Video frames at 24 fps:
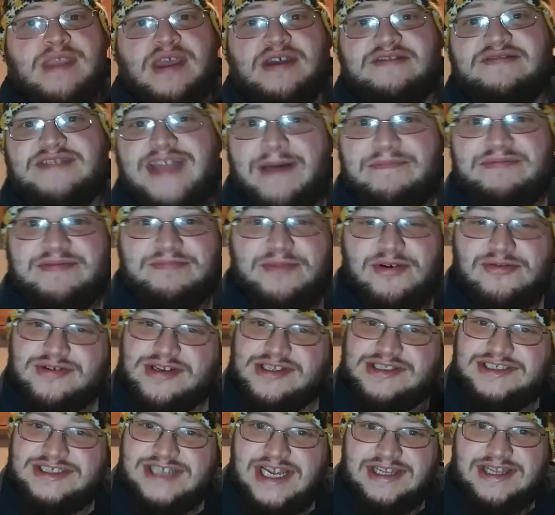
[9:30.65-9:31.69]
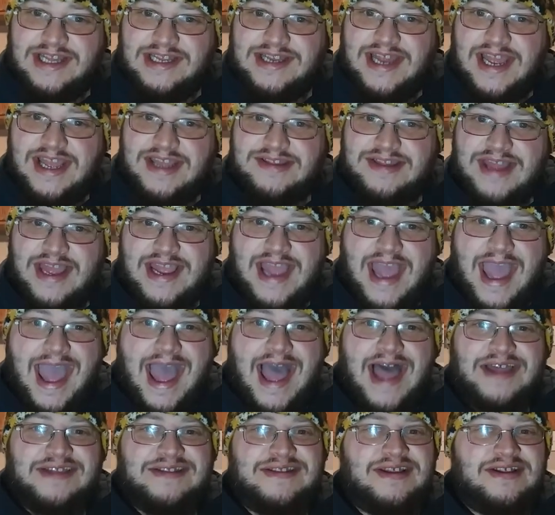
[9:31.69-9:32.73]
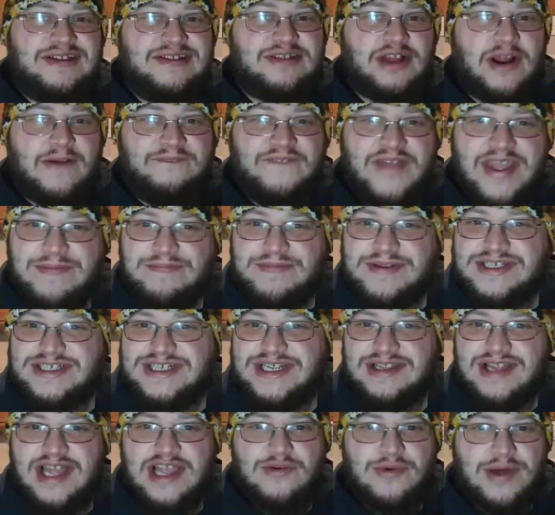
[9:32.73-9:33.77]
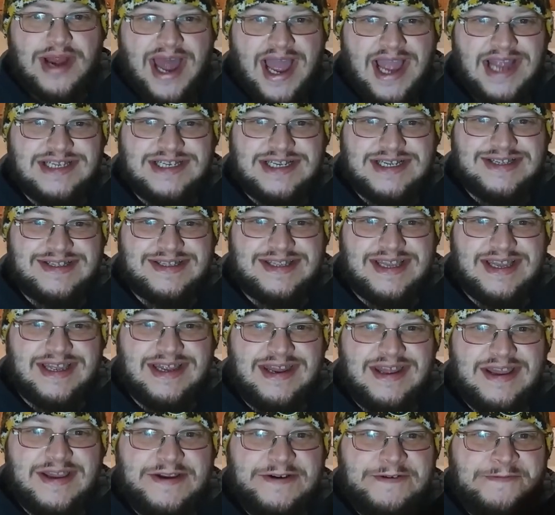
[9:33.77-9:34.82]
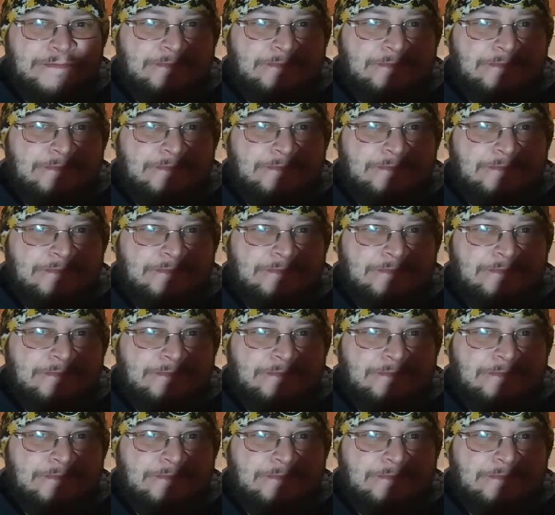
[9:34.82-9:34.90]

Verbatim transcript: Stop smoking shit that tastes like ass. Start vaping shit like what I just did.